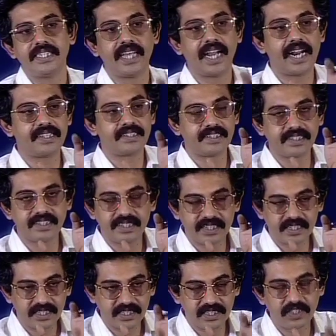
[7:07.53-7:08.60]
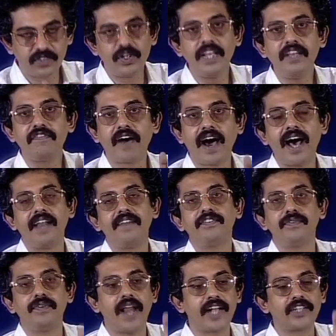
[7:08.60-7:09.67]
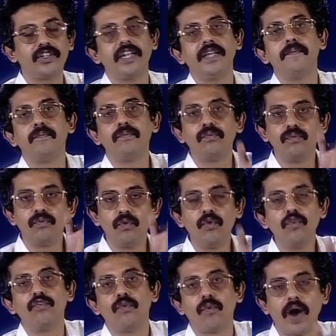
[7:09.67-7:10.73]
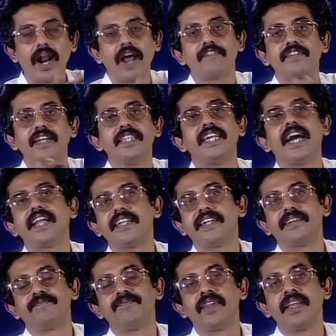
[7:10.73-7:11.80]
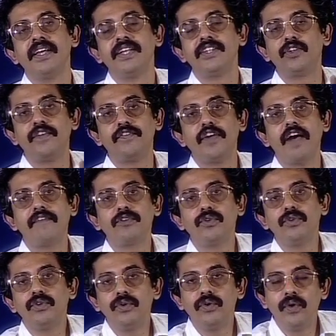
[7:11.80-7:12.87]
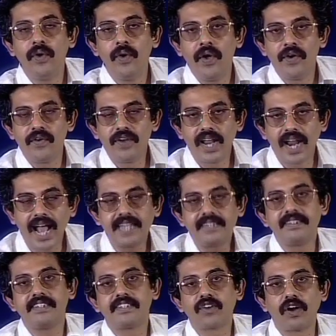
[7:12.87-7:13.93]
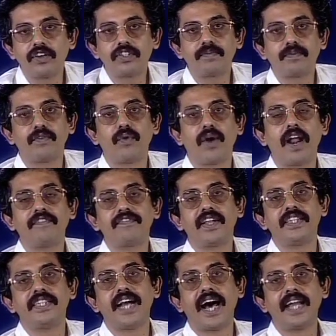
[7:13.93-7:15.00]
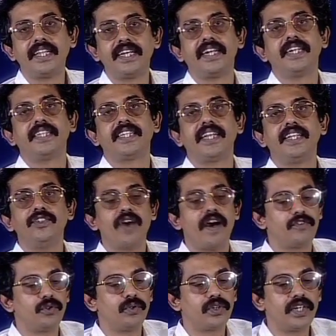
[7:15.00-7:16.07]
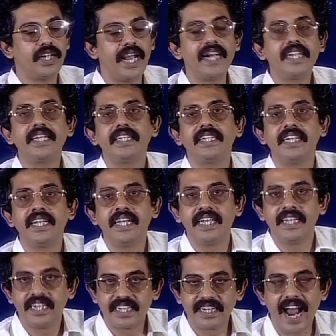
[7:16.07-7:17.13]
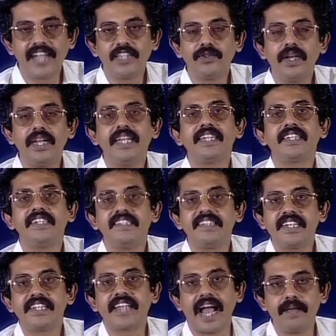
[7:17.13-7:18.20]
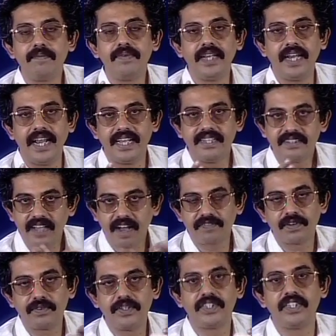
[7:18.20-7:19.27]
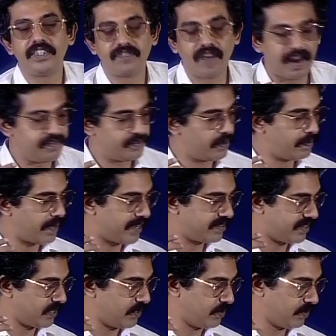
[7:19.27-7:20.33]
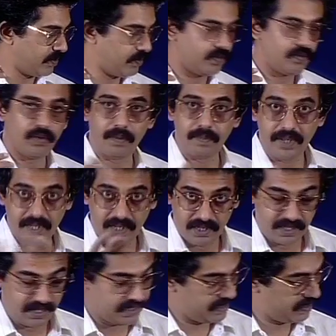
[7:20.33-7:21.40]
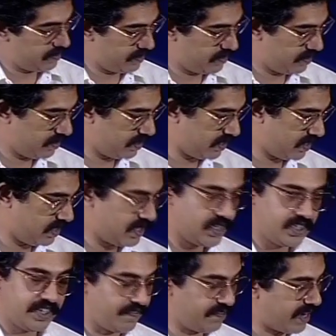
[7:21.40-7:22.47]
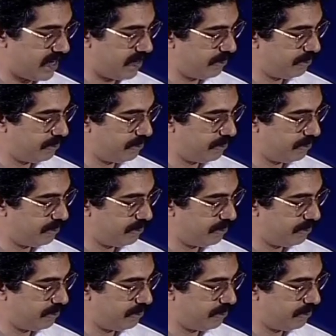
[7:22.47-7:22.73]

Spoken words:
there are 3 valves will actually move one after the other. So, if you have to realize this concept of one after the other, then you have to create gradually increasing time delays, after which these valves will be shifted.